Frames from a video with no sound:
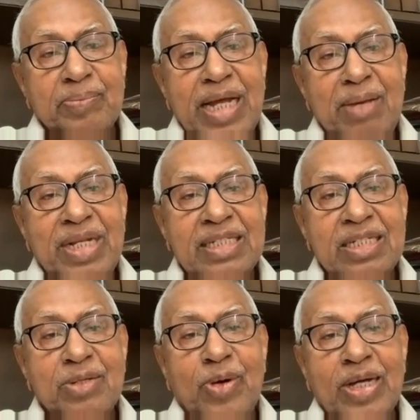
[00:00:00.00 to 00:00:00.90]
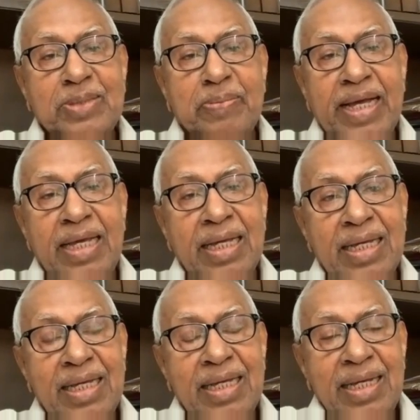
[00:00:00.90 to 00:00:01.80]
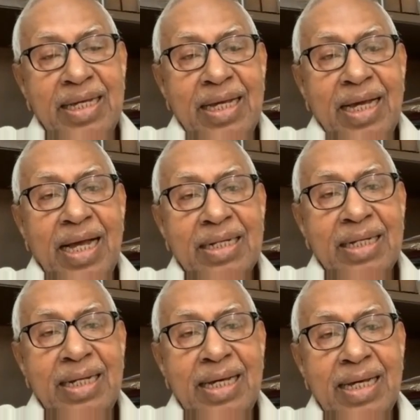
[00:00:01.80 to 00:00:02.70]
Prime Minister Vajpayee and